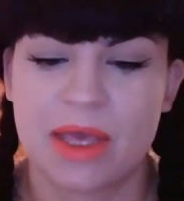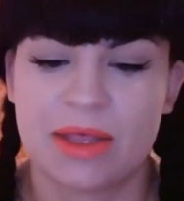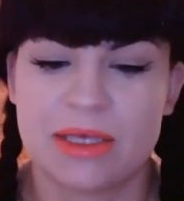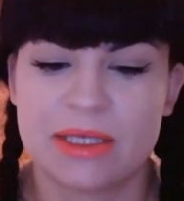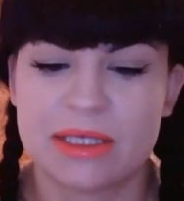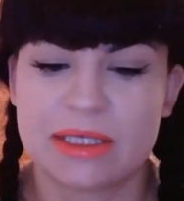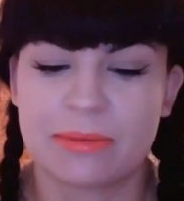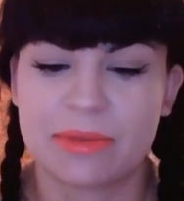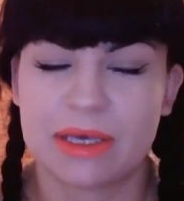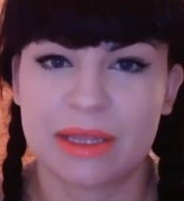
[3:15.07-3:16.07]
this is
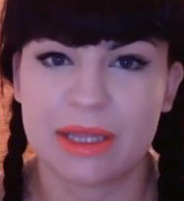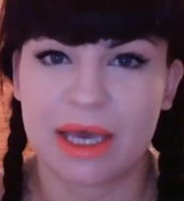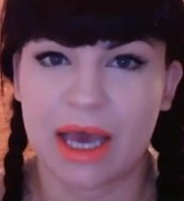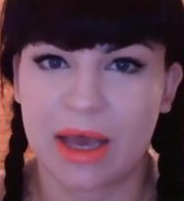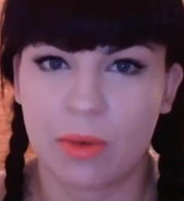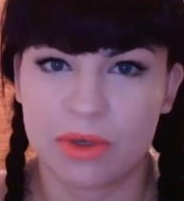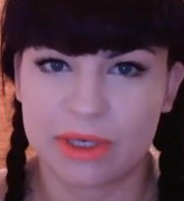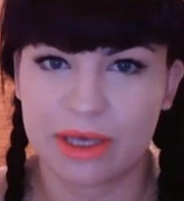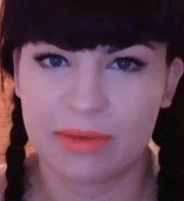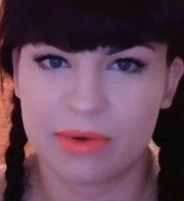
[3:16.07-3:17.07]
something that I want to
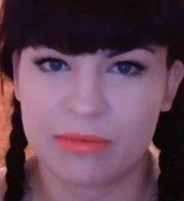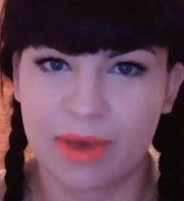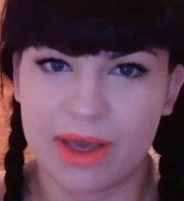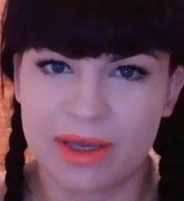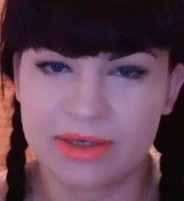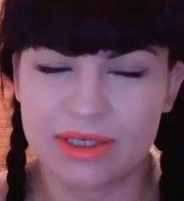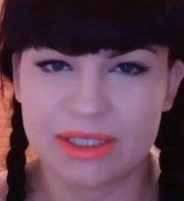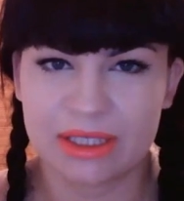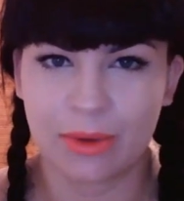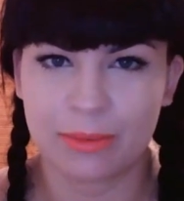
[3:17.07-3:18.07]
keep in mind,
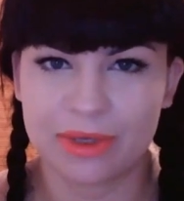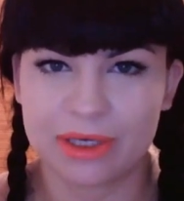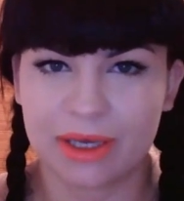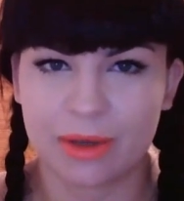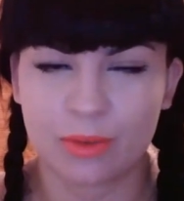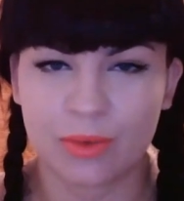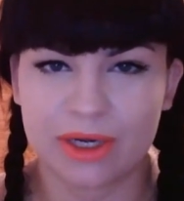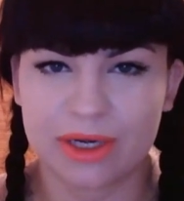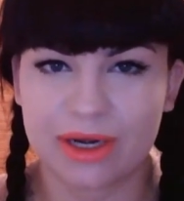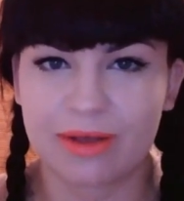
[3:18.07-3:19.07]
so I'm going to read
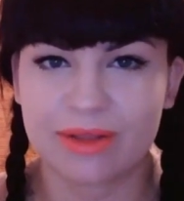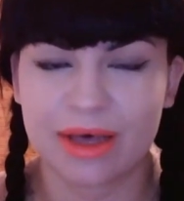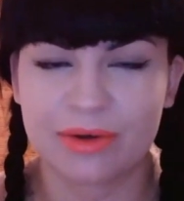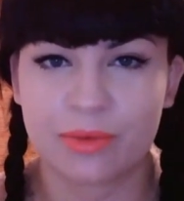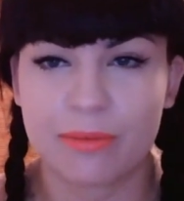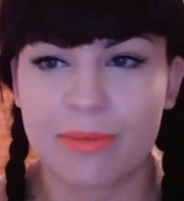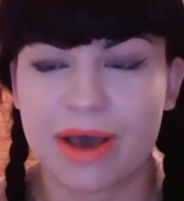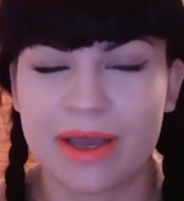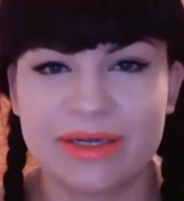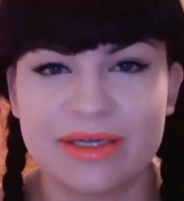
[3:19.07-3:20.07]
it out loud and
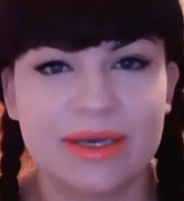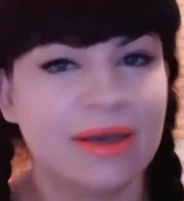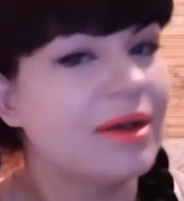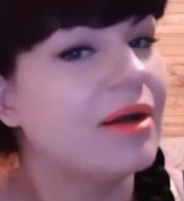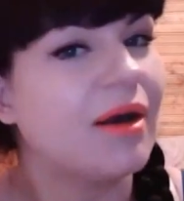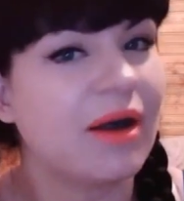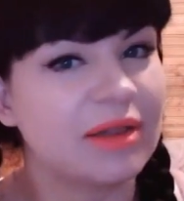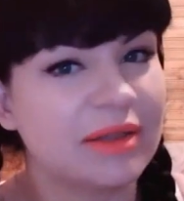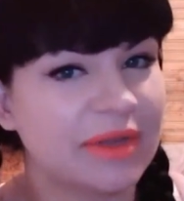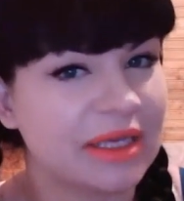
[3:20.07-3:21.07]
remind
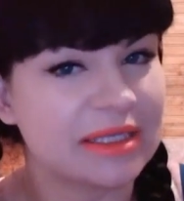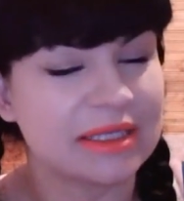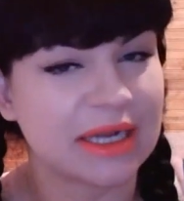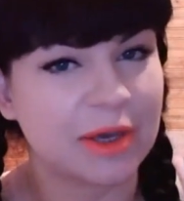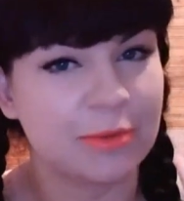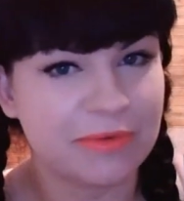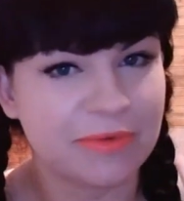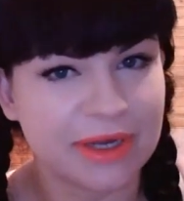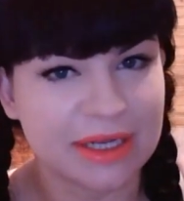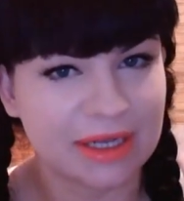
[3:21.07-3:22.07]
all of us, and I hope you
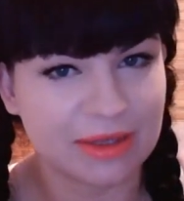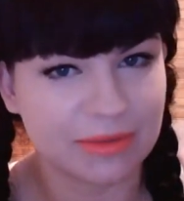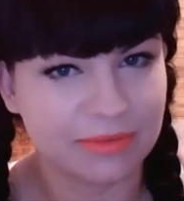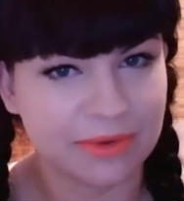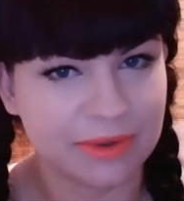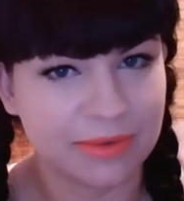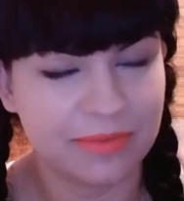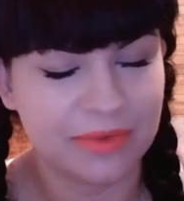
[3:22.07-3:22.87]
find it helpful.